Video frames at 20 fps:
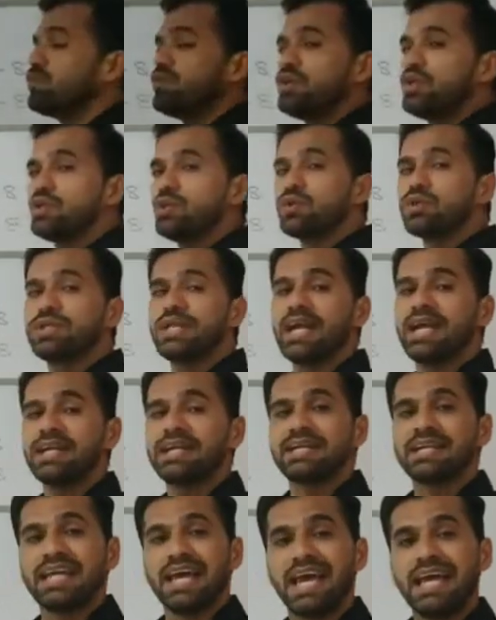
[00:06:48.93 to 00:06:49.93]
we know
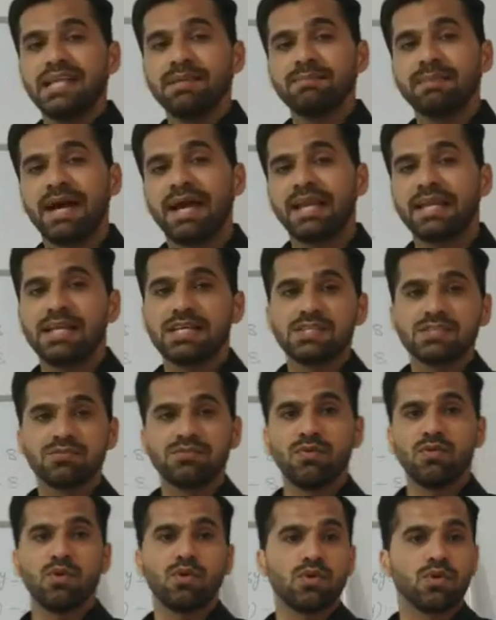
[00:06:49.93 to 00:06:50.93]
that 10 minus
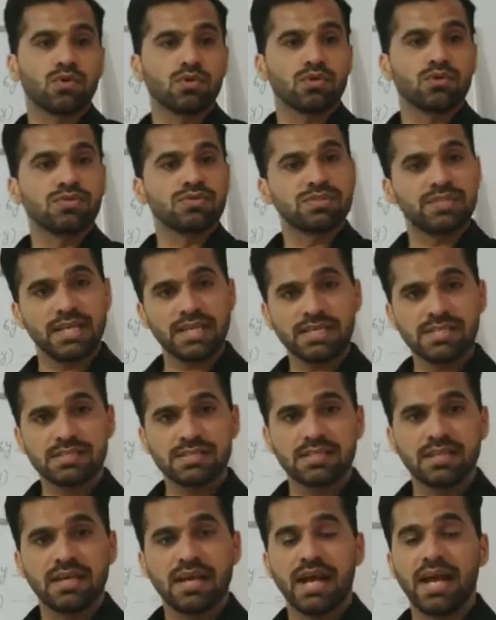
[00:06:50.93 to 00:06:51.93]
4,
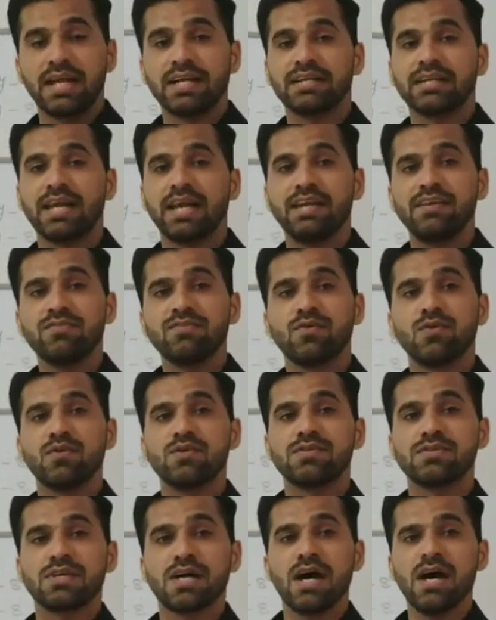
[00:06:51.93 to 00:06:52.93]
6 and 10
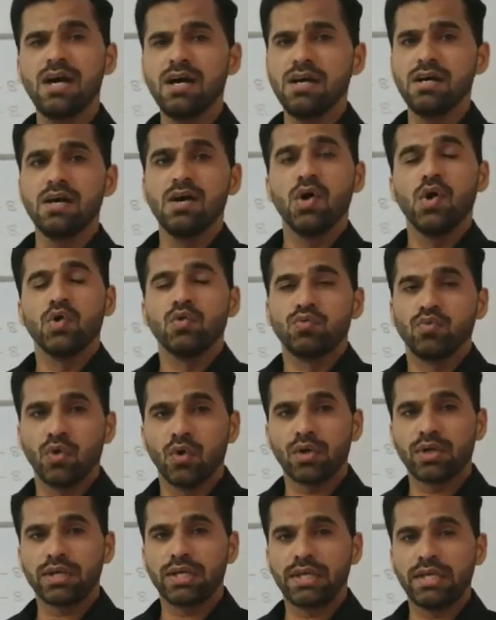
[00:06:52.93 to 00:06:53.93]
fours are
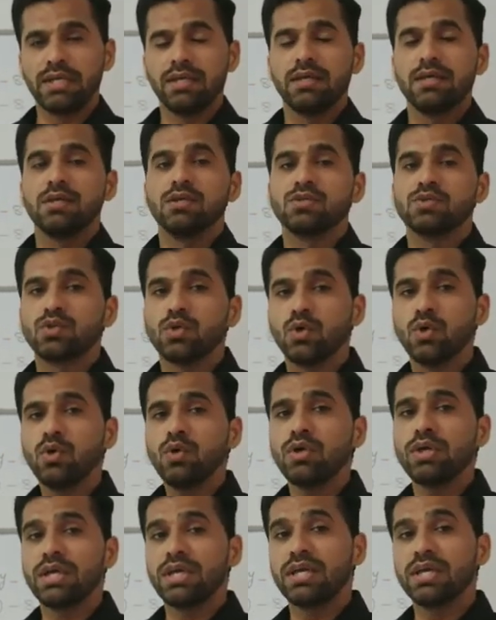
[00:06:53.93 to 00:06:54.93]
40. So
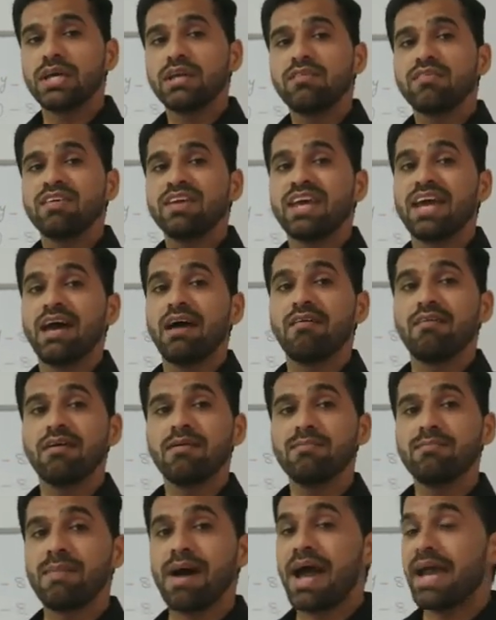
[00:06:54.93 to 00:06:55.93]
here we have a
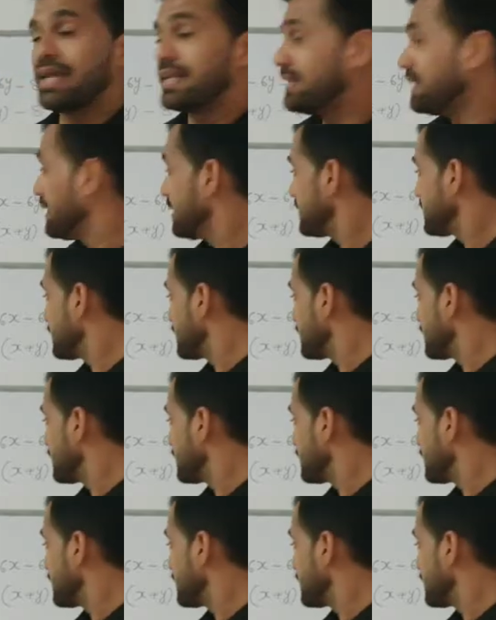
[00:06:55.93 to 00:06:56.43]
minus